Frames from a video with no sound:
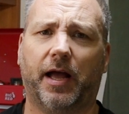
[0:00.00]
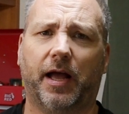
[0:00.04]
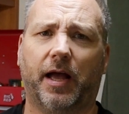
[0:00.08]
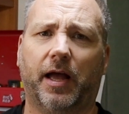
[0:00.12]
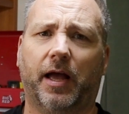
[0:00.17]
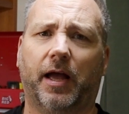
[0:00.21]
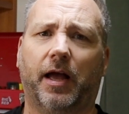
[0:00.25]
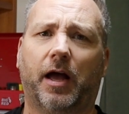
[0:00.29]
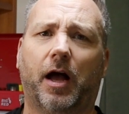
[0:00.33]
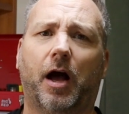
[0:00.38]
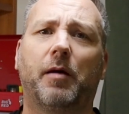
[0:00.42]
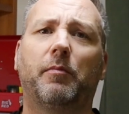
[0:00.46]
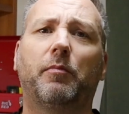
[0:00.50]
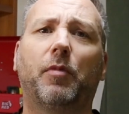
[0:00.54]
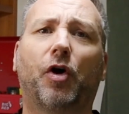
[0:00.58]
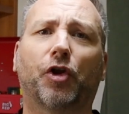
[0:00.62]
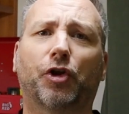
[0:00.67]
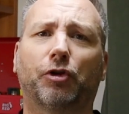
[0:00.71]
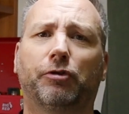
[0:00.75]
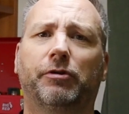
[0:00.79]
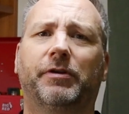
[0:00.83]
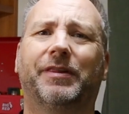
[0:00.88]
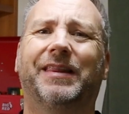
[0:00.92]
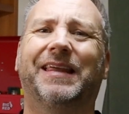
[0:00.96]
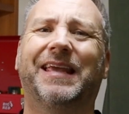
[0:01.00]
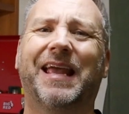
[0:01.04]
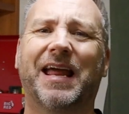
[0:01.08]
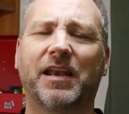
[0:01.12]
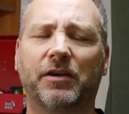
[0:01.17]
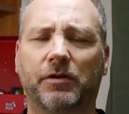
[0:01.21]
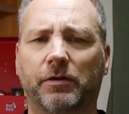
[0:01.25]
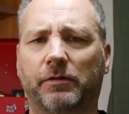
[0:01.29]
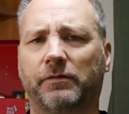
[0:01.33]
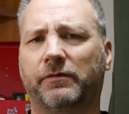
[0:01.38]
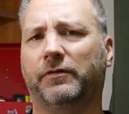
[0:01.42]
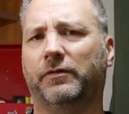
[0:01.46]
A modder at the
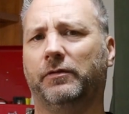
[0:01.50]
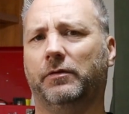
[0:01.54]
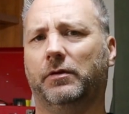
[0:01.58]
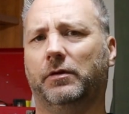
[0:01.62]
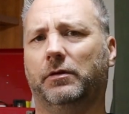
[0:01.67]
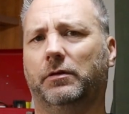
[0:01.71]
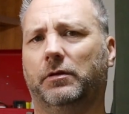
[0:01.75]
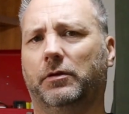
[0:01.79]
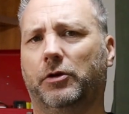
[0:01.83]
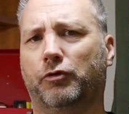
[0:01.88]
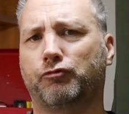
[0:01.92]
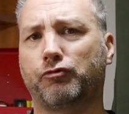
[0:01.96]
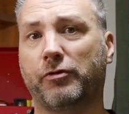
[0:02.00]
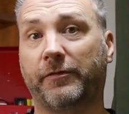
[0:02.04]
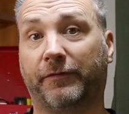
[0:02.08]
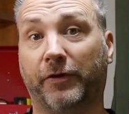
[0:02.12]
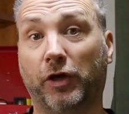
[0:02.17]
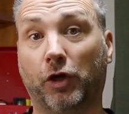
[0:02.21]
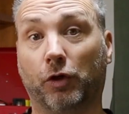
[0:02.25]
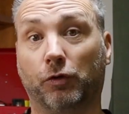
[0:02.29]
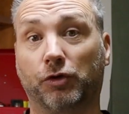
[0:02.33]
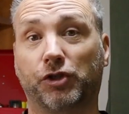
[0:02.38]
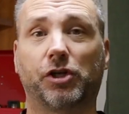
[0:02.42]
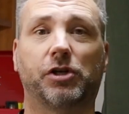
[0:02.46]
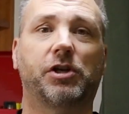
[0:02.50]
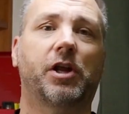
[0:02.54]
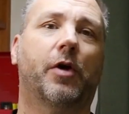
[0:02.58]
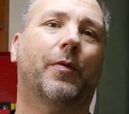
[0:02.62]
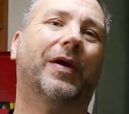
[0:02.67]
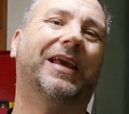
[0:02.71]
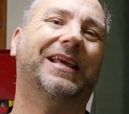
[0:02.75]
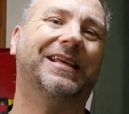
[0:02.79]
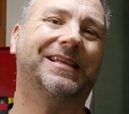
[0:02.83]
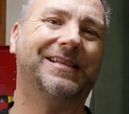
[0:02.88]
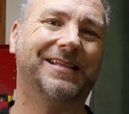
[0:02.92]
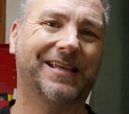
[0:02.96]
end of a review should know
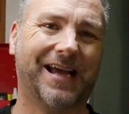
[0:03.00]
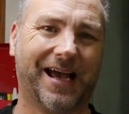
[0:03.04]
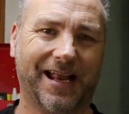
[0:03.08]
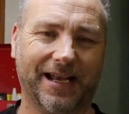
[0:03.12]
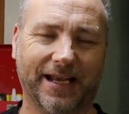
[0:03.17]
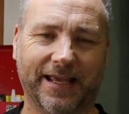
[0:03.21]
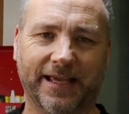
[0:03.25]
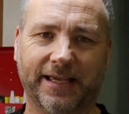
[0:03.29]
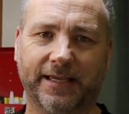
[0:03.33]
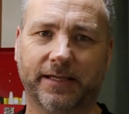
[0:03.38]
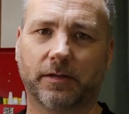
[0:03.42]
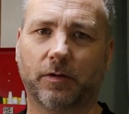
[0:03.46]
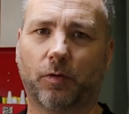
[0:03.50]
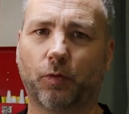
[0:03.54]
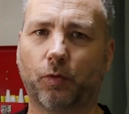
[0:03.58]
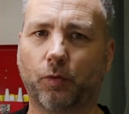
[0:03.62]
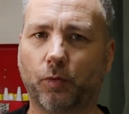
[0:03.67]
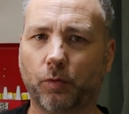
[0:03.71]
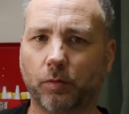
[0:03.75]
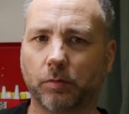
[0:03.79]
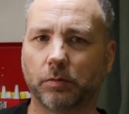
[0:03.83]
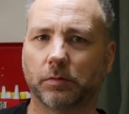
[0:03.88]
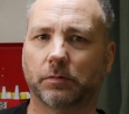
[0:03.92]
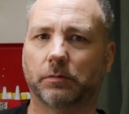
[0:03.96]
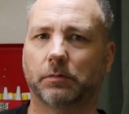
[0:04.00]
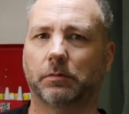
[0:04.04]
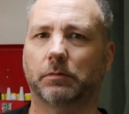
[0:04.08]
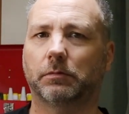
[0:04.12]
exactly all